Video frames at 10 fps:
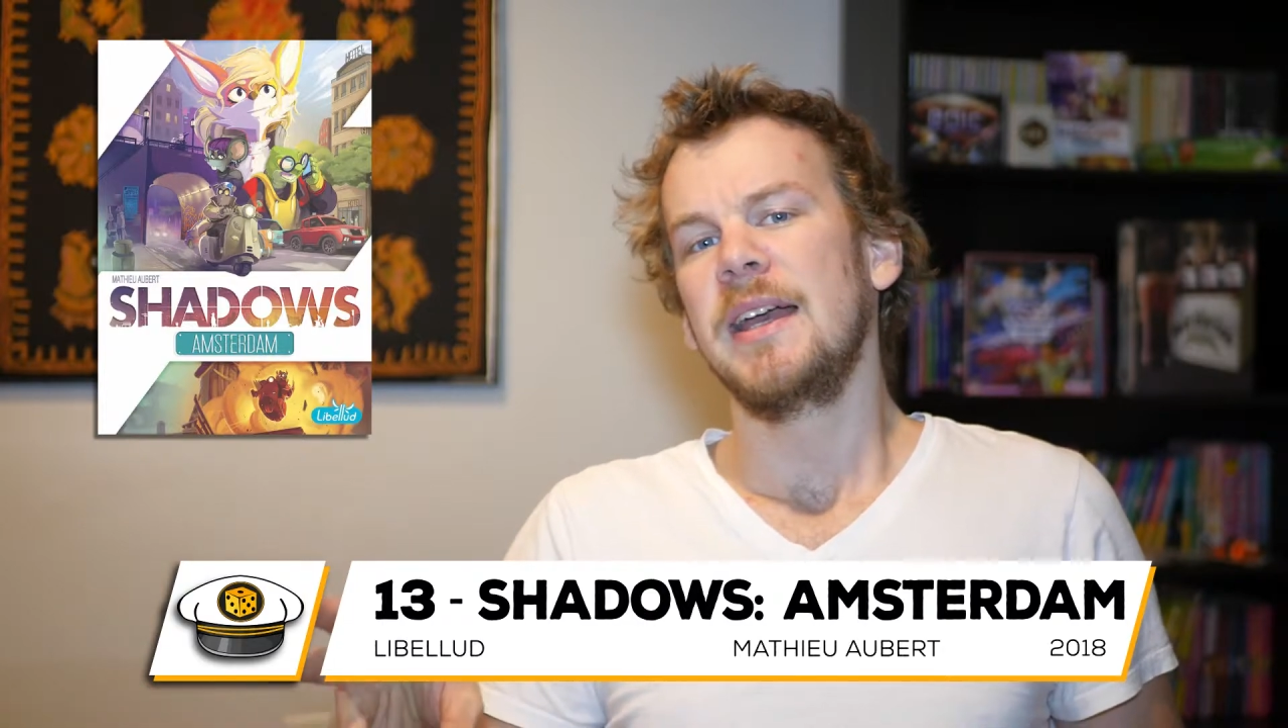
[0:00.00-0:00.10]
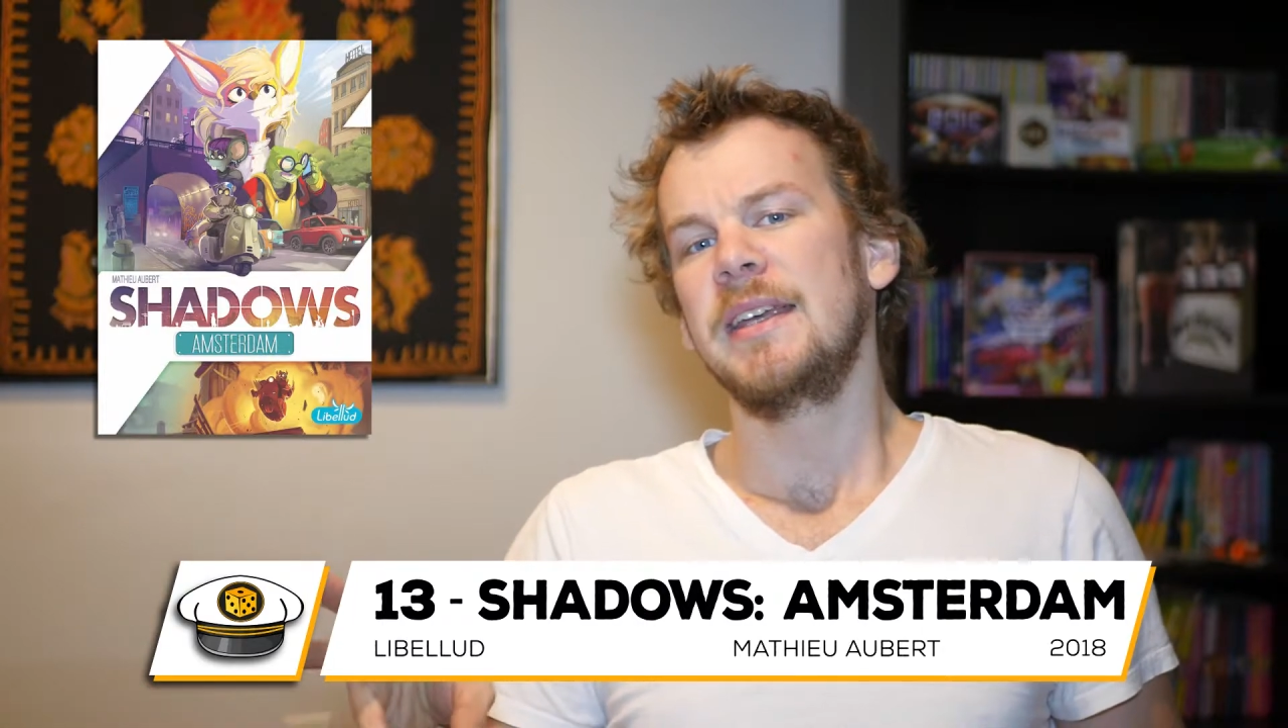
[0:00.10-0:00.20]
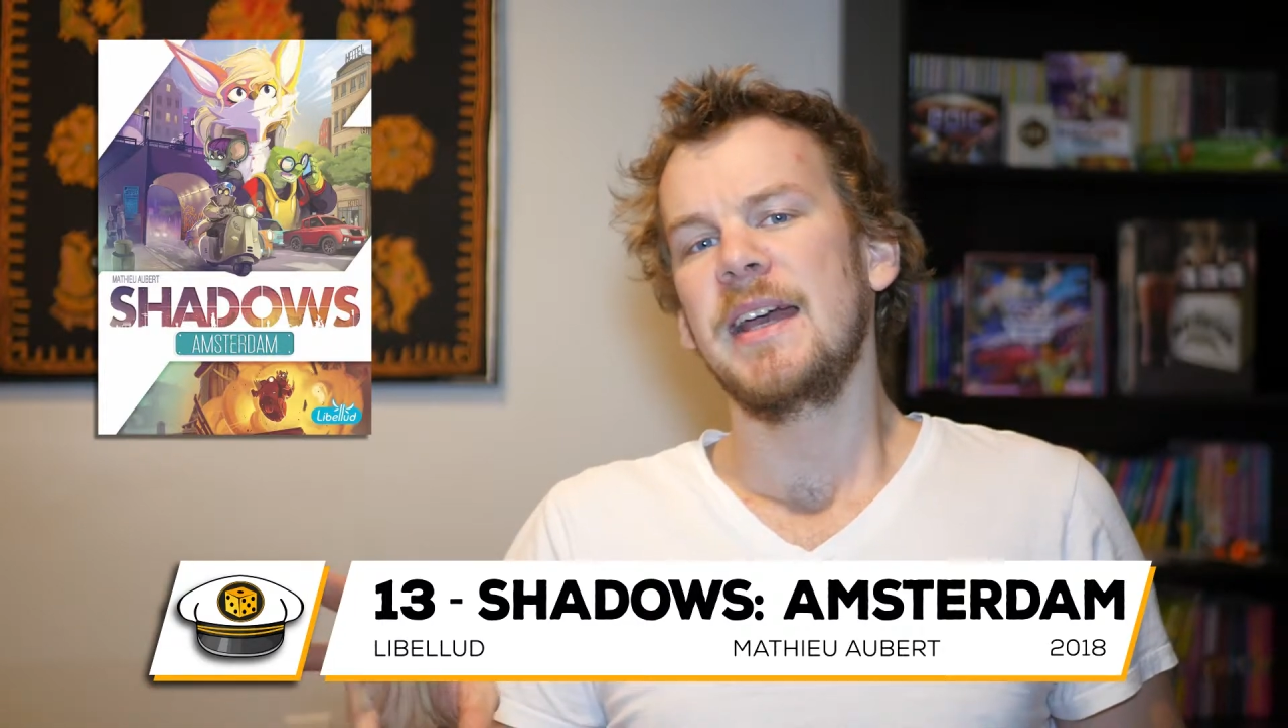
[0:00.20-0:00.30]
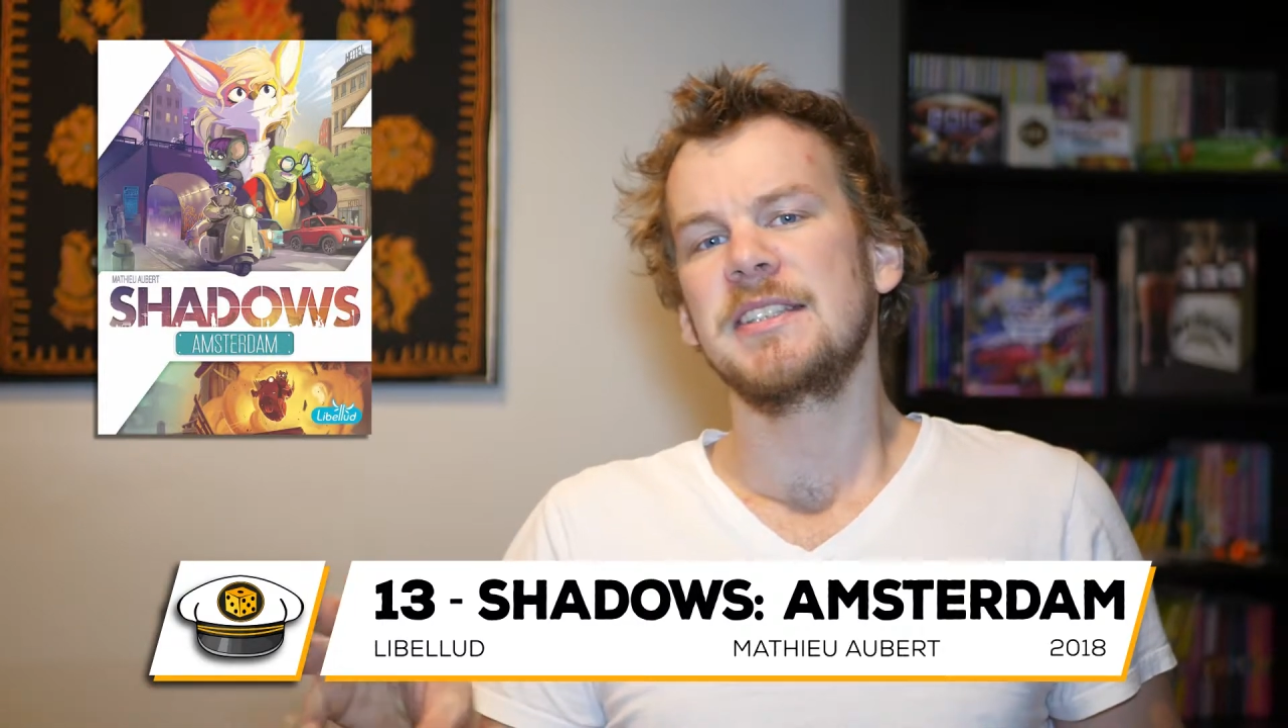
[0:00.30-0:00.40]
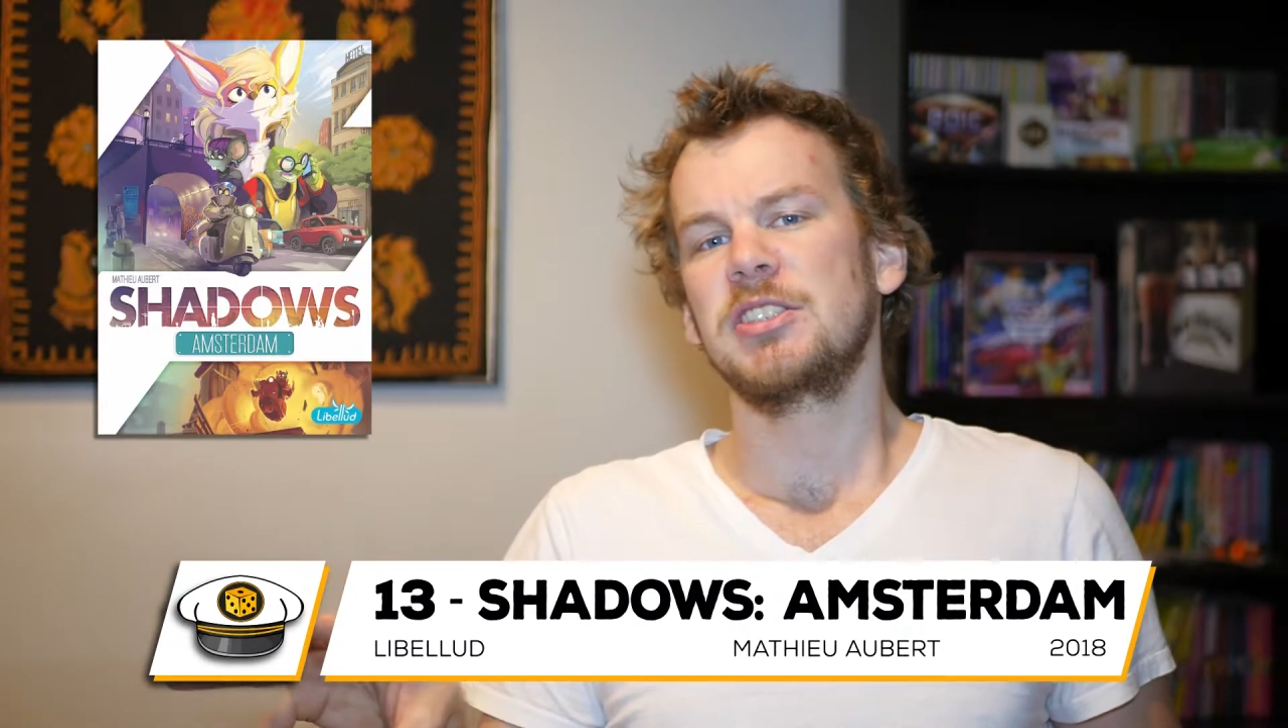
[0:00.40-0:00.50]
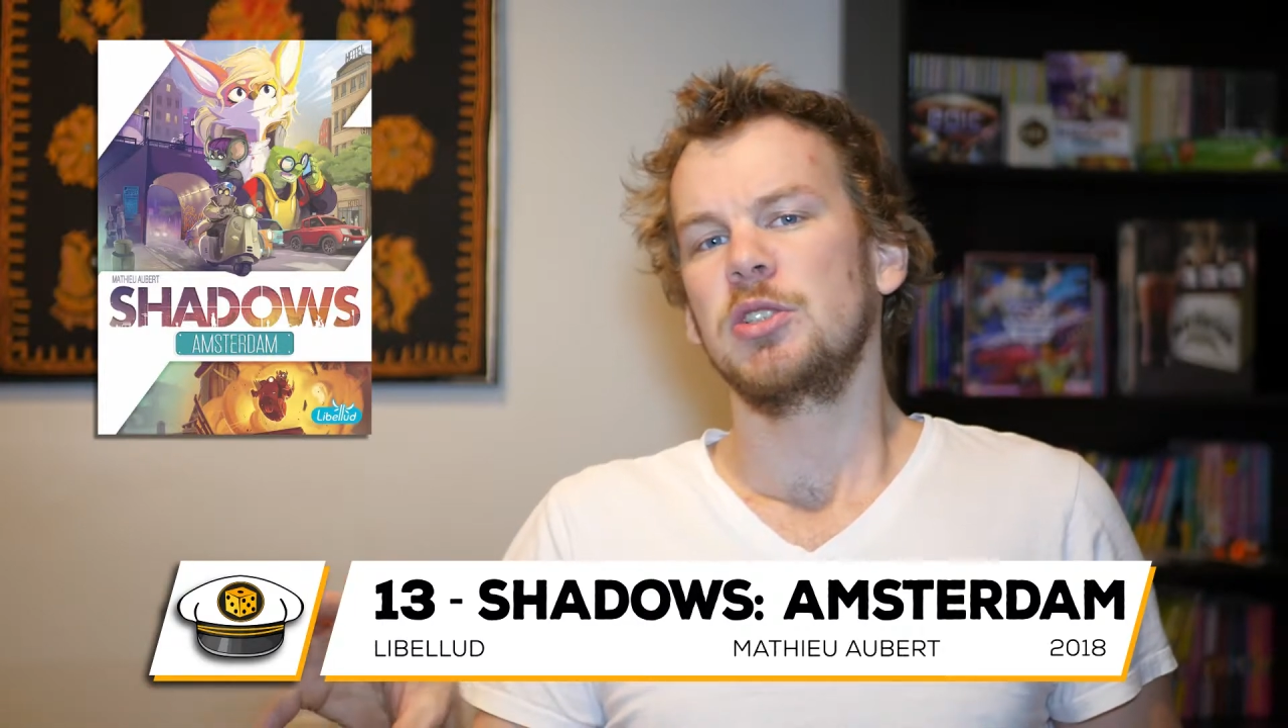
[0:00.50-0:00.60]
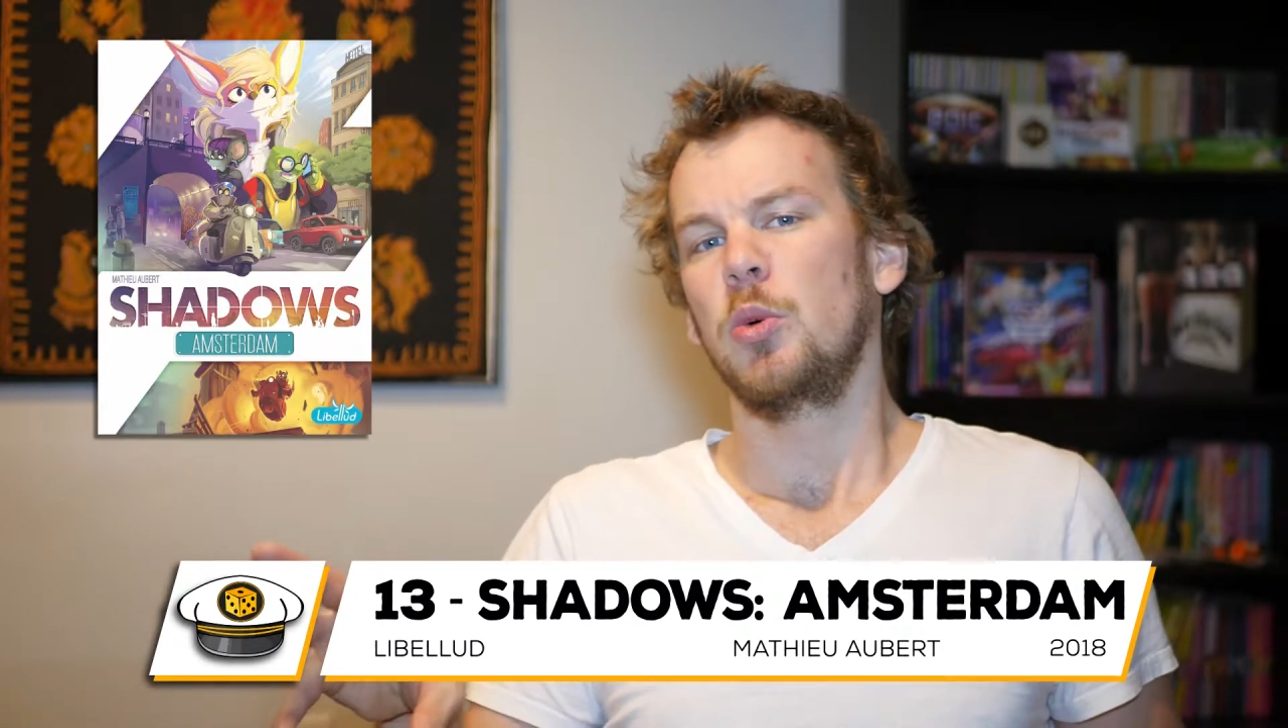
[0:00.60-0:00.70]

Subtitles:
guess